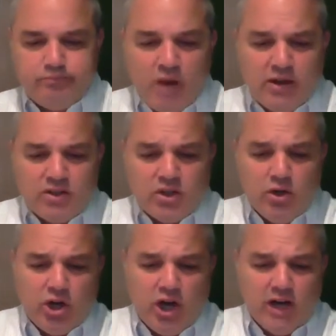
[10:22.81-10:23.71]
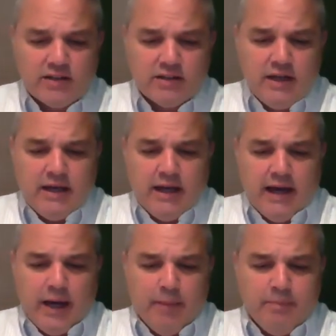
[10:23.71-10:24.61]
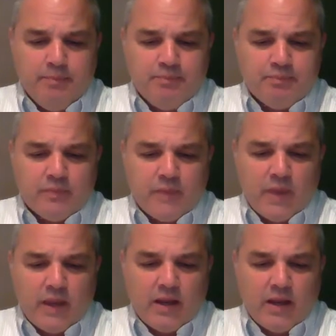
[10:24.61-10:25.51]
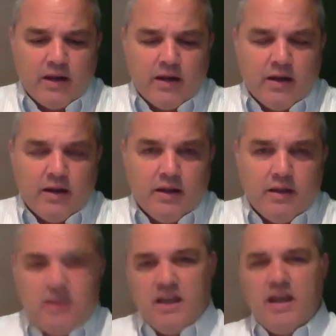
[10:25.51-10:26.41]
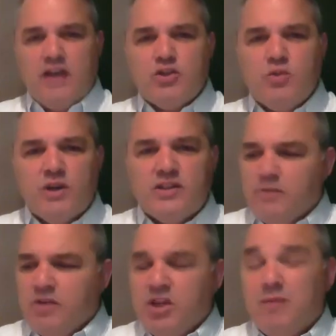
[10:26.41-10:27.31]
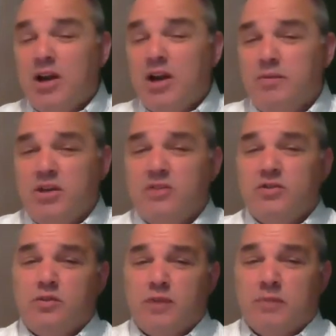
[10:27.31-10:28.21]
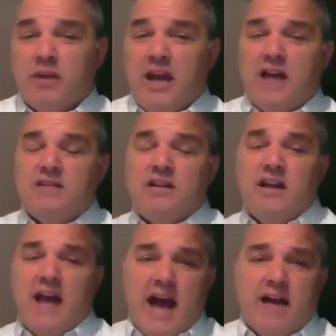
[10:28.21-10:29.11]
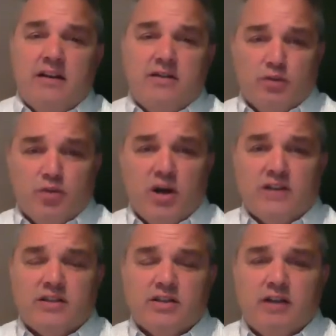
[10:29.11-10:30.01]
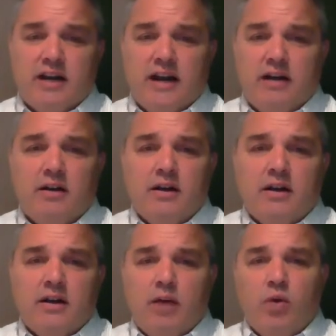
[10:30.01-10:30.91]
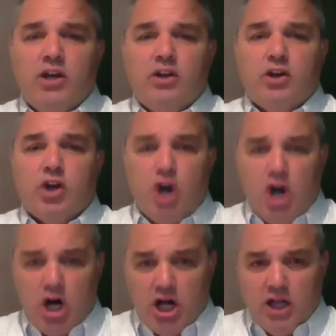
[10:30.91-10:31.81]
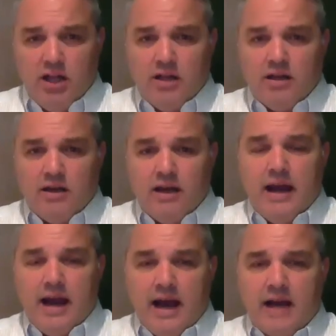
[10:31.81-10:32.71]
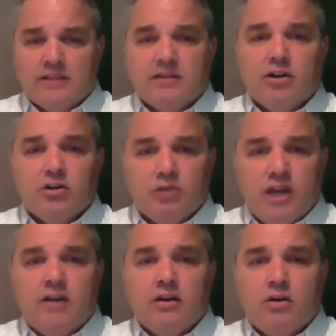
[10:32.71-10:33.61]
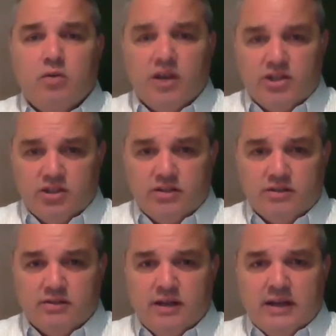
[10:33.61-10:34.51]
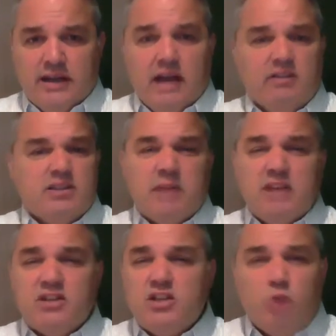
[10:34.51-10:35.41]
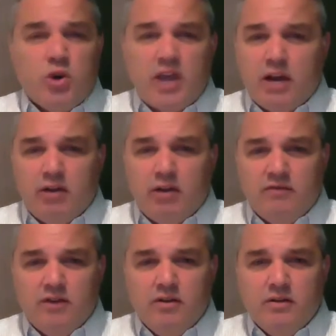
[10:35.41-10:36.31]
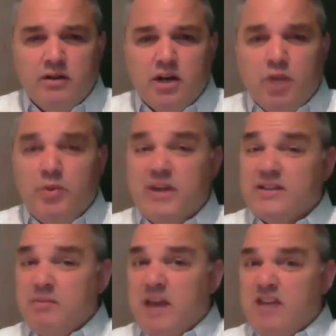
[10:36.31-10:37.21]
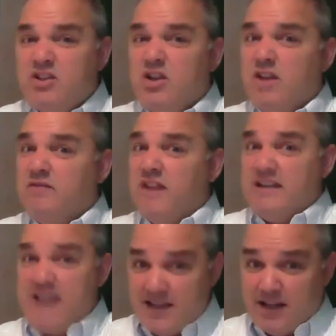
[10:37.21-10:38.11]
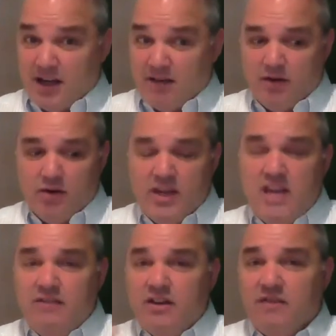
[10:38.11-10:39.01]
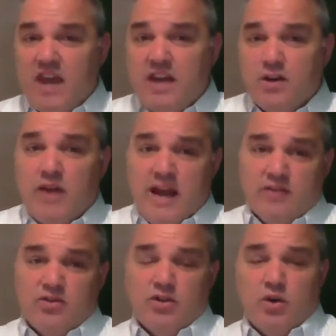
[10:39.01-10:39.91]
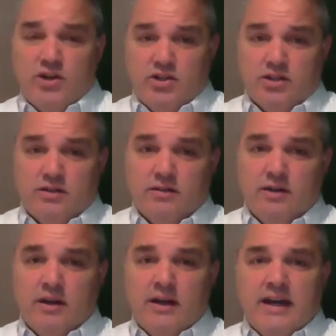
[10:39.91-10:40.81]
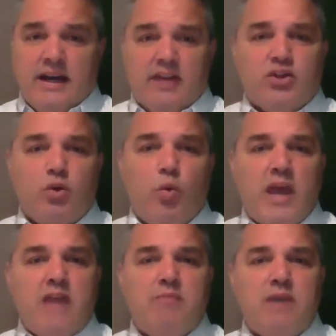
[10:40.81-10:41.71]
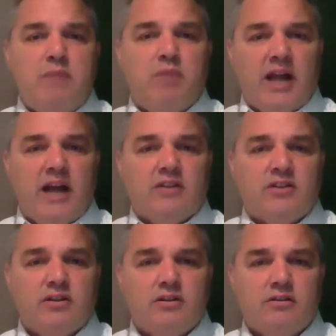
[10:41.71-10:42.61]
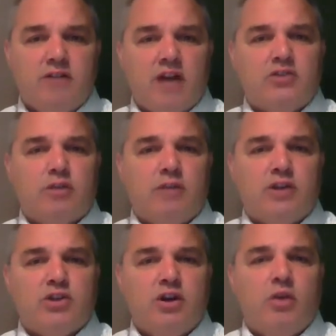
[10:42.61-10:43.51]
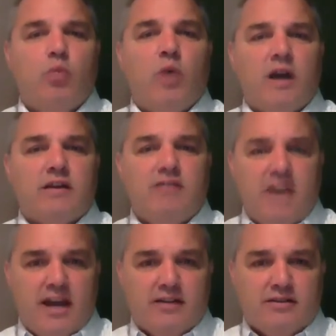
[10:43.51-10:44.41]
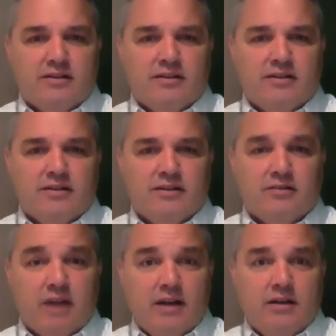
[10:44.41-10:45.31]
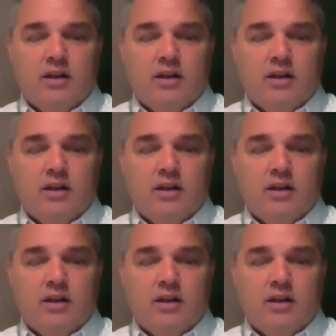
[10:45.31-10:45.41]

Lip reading: All right, so know your cost. The next one is something you might not be used to, but I'm going to ask you to add it to your process right now. I want you to call and ask great questions. Now, in some cases, you won't get great info, but in some cases, you get fantastic info, even if they don't answer the question. And it's the way people answer, not so much what they answer, right?